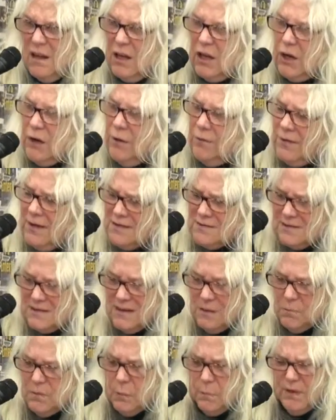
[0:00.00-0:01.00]
You know, they
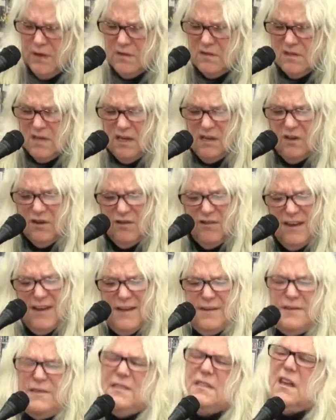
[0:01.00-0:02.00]
seemed
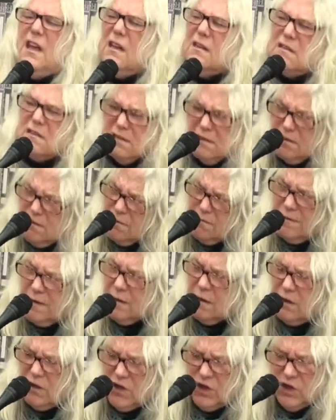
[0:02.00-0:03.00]
particularly attentive and